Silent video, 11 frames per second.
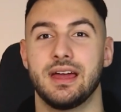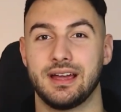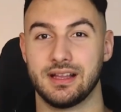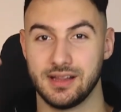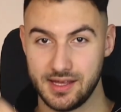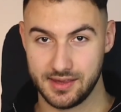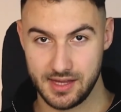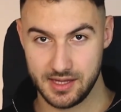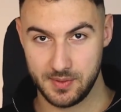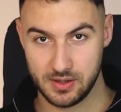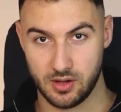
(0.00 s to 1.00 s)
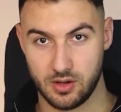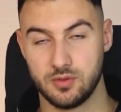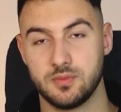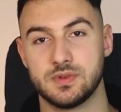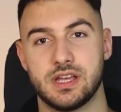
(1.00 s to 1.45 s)
click the link
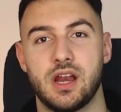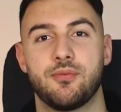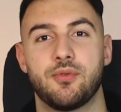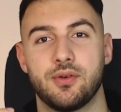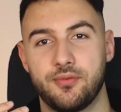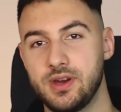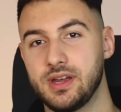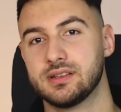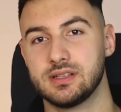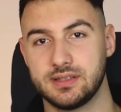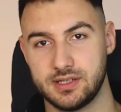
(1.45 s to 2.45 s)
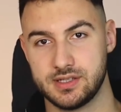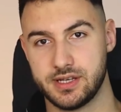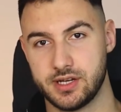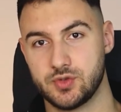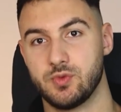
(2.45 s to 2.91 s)
below, sign up for a free consultation
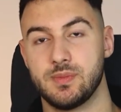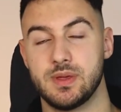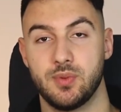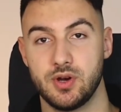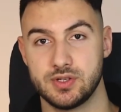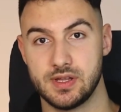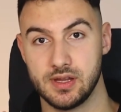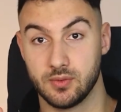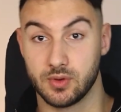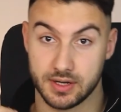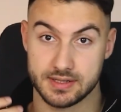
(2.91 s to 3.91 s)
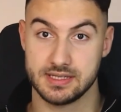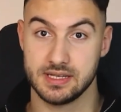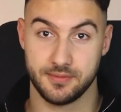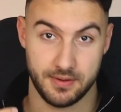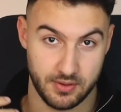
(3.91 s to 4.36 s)
session with me personally. We're gonna
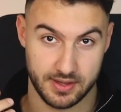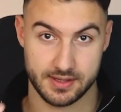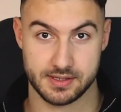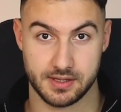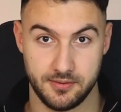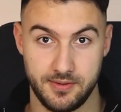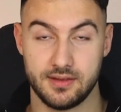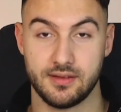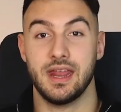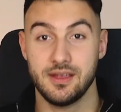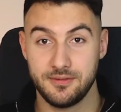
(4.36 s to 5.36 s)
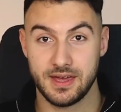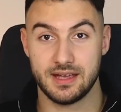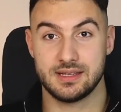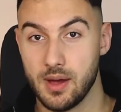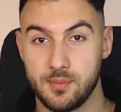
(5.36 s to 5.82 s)
see if everything is a good fit. And if
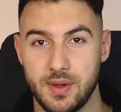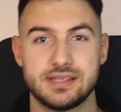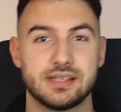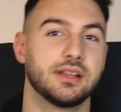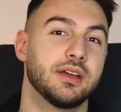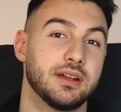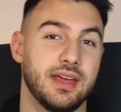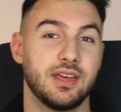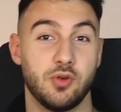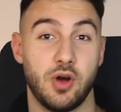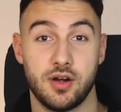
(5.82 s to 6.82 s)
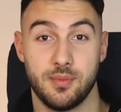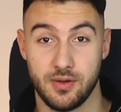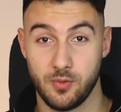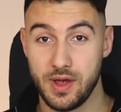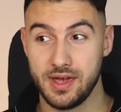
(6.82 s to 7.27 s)
yes, I'm basically gonna take you under
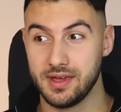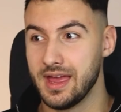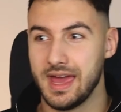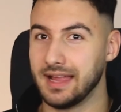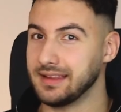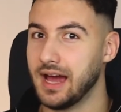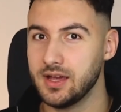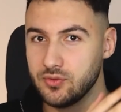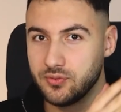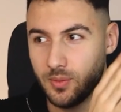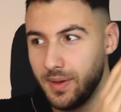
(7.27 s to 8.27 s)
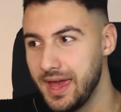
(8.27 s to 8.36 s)
my wing and guide you from